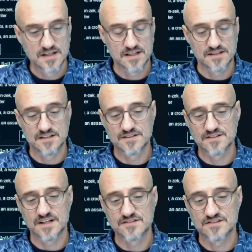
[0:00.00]
In this
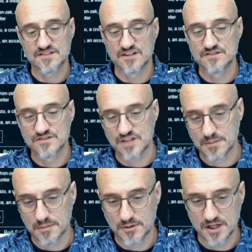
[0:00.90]
case, it's
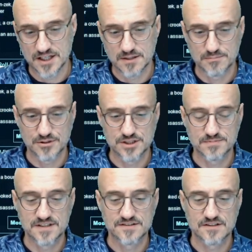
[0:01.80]
unstoppable. I can push
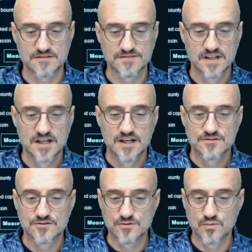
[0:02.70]
myself
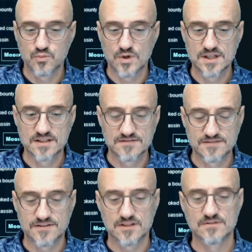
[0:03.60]
to do one of the
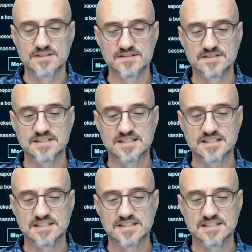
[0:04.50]
following